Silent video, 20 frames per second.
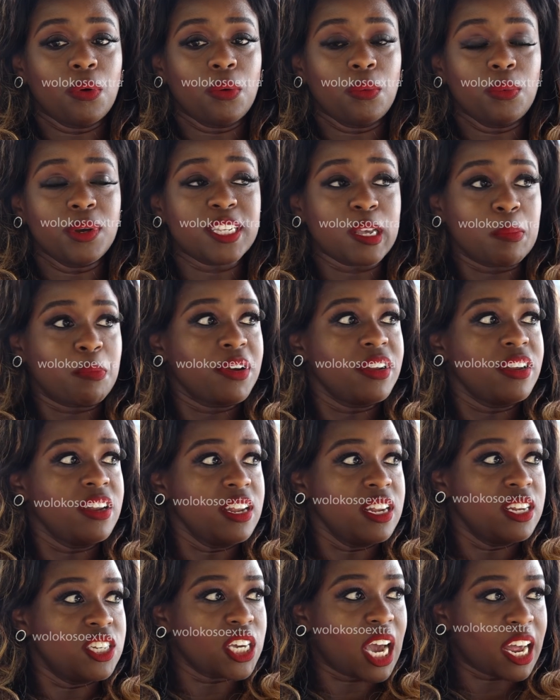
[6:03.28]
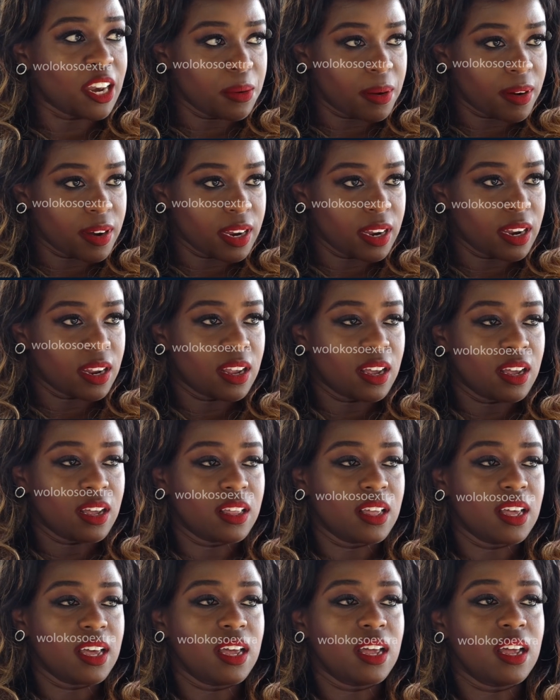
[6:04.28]
We separated in January,
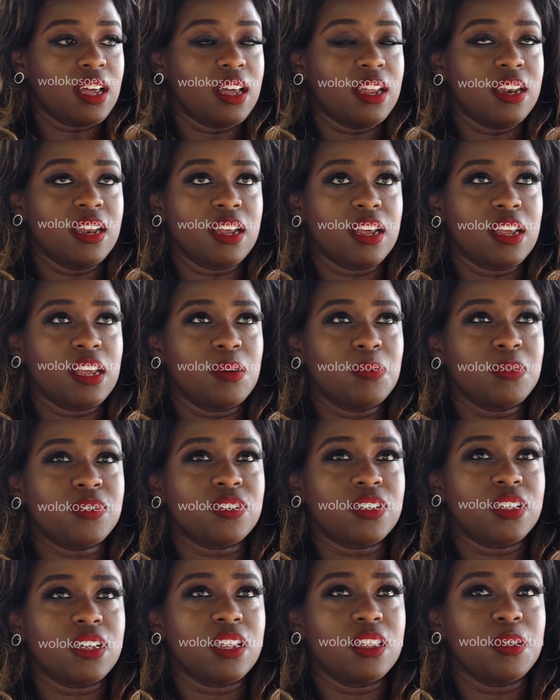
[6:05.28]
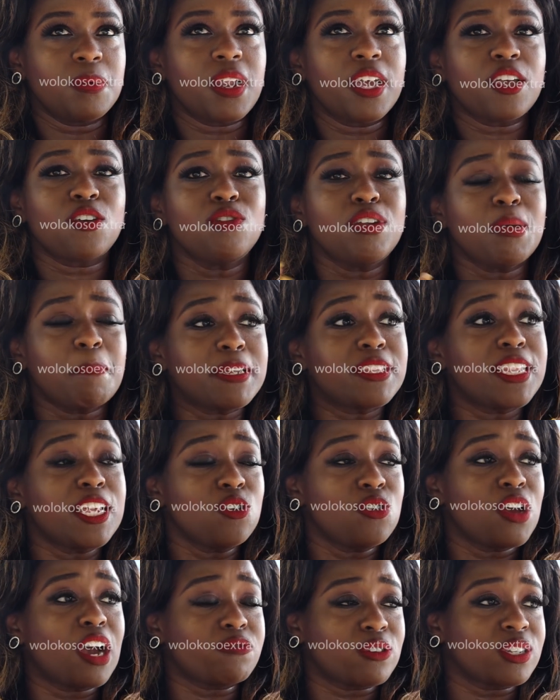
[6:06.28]
and he was, and they were like, but
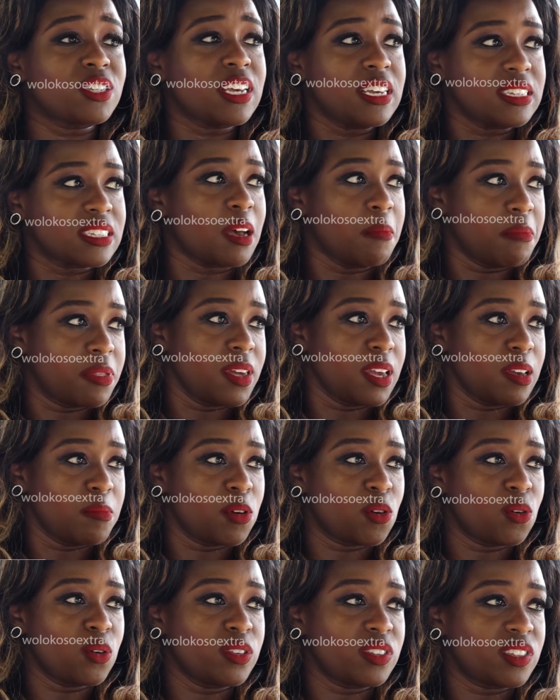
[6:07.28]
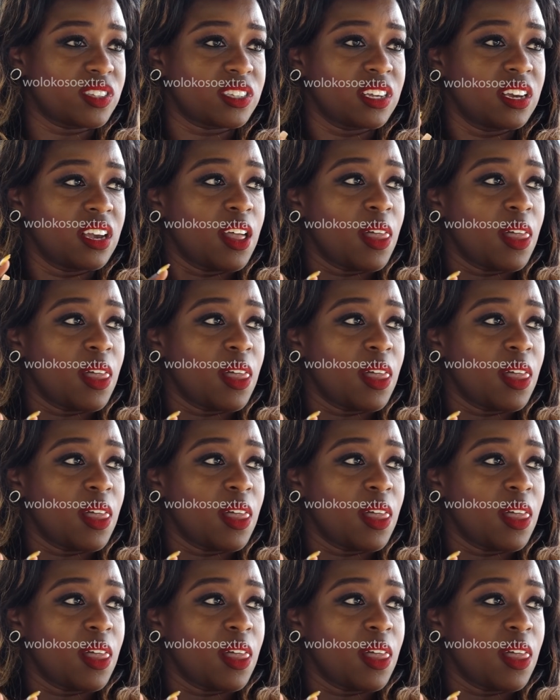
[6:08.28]
then you have to say something, because